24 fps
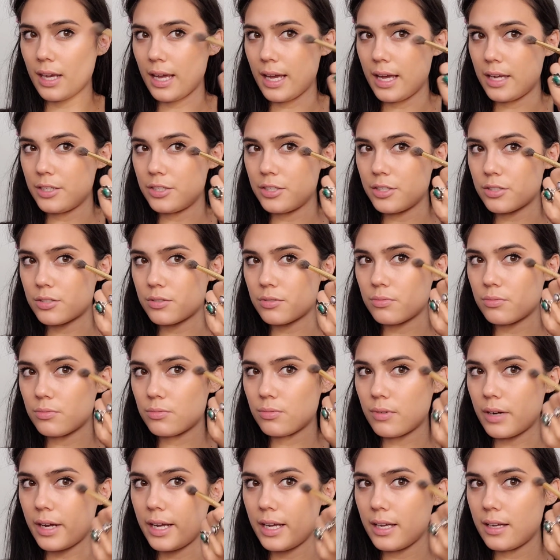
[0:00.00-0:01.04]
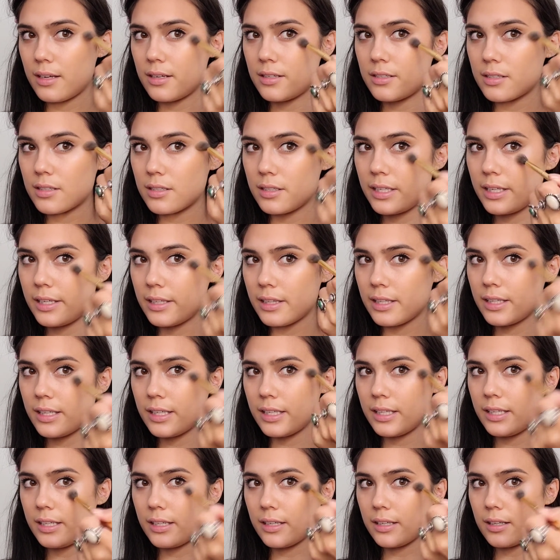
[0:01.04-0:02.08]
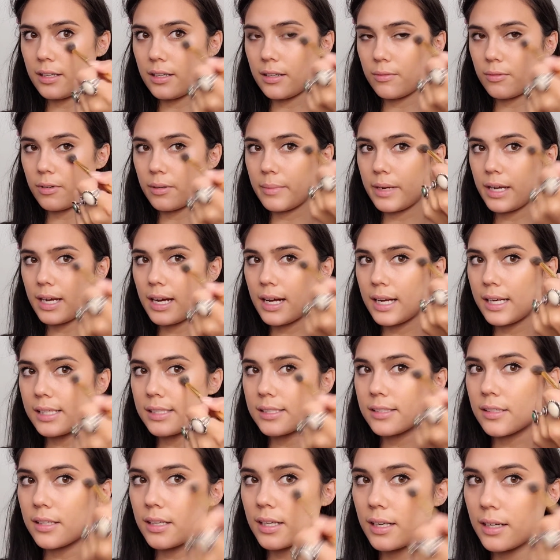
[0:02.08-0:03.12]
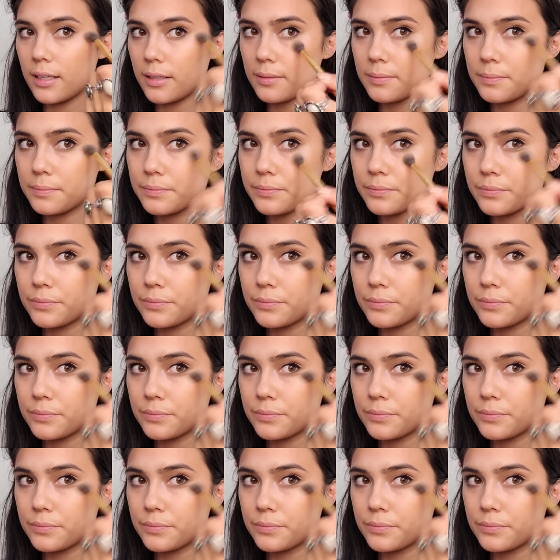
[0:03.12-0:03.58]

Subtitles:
And just right underneath here where my eyes are.